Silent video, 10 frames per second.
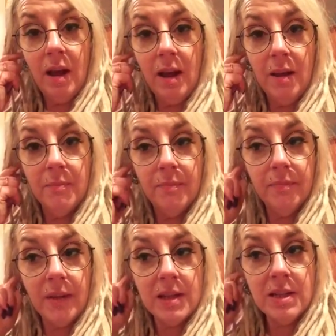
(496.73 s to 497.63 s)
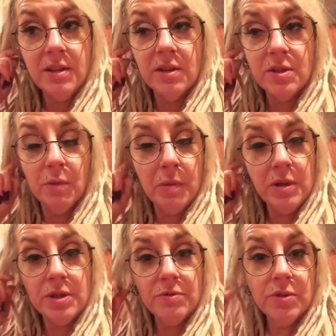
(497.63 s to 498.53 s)
I did go to a
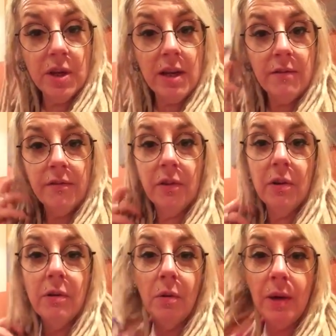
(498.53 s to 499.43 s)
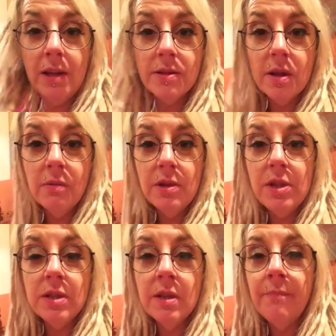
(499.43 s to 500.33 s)
Buddhist retreat for a week or so,
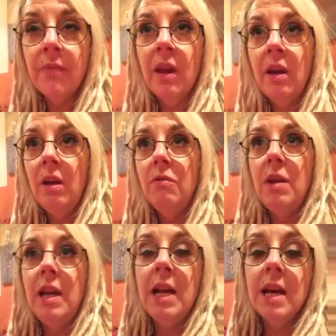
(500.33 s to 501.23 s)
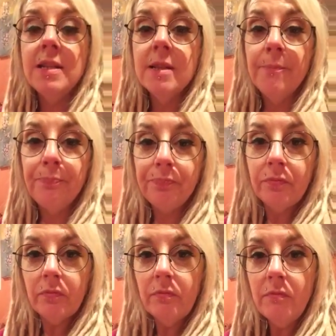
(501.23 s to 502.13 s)
which is really nice.
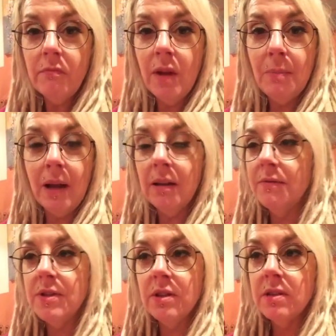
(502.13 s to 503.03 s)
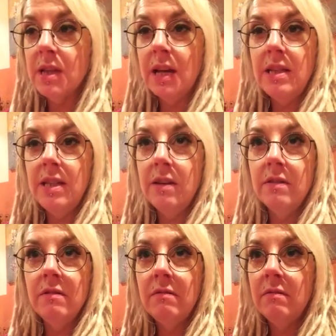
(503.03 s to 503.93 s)
But I'd love to go to like
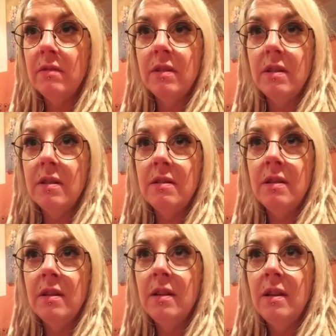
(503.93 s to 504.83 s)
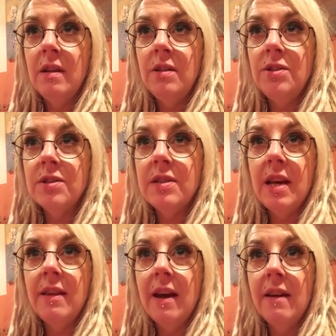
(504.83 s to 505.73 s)
India and just
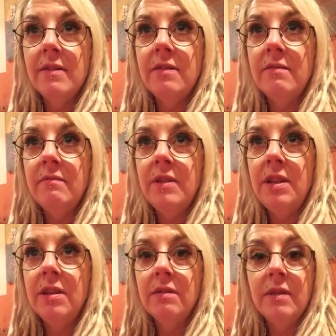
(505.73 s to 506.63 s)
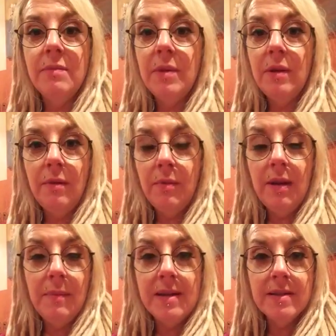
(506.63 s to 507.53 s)
stay there, and it'd
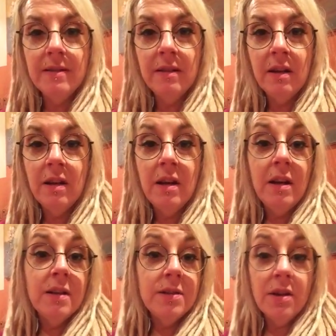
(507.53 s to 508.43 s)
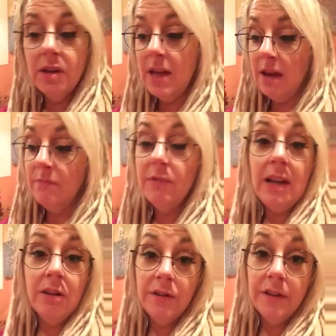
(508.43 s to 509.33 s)
be amazing. So yeah,
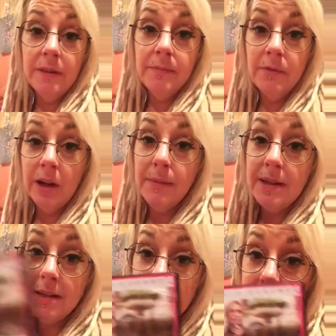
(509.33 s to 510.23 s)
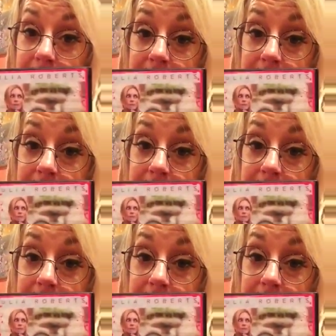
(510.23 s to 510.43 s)
really good film, recommended.